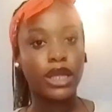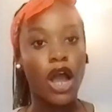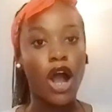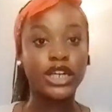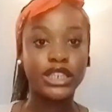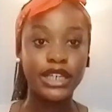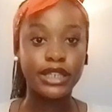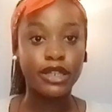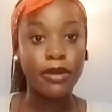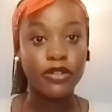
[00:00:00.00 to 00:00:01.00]
The
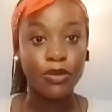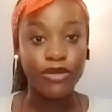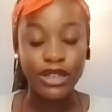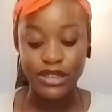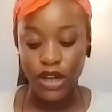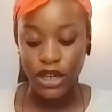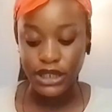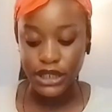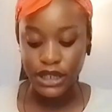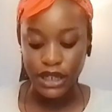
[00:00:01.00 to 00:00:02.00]
Ardene, the name of the brand is
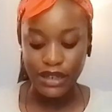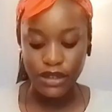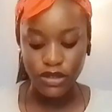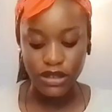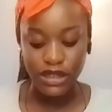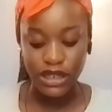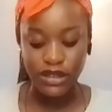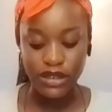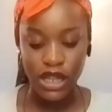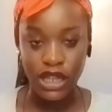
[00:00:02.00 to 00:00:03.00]
Ardene, in case I did not say it
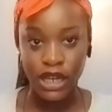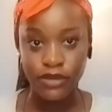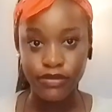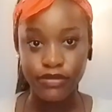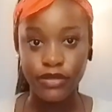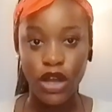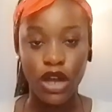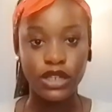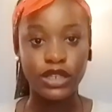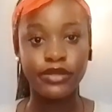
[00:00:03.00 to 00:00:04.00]
earlier.
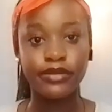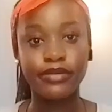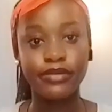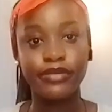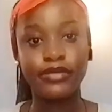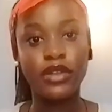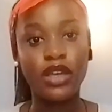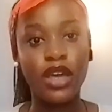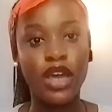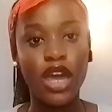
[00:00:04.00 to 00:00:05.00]
Ardene.
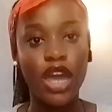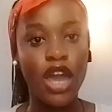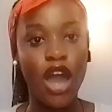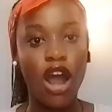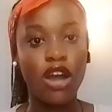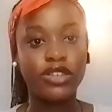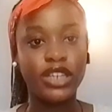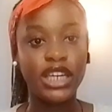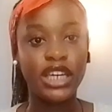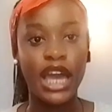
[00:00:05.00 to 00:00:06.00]
A R D
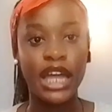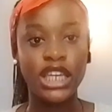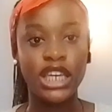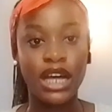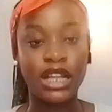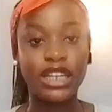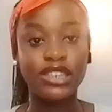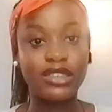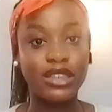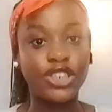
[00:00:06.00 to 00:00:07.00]
E N E, and their
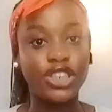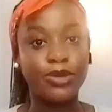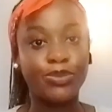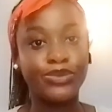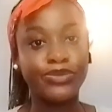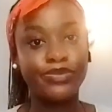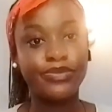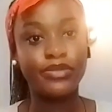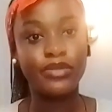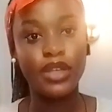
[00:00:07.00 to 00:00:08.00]
things are cheap.
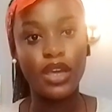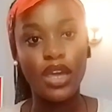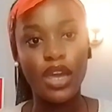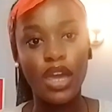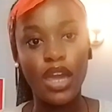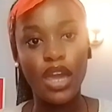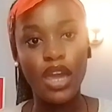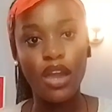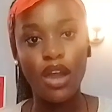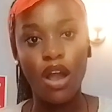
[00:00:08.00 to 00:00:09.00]
A
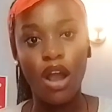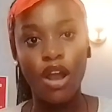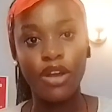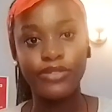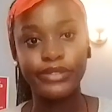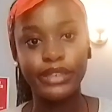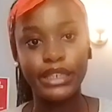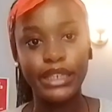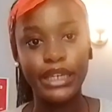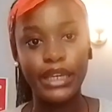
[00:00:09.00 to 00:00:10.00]
R D
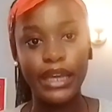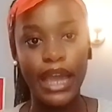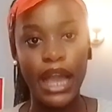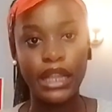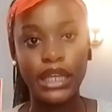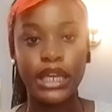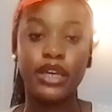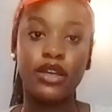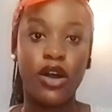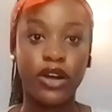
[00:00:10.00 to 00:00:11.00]
E N E,
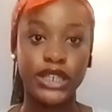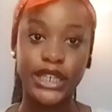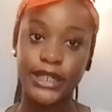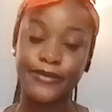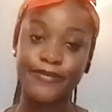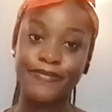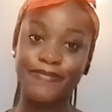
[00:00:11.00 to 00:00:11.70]
Ardene.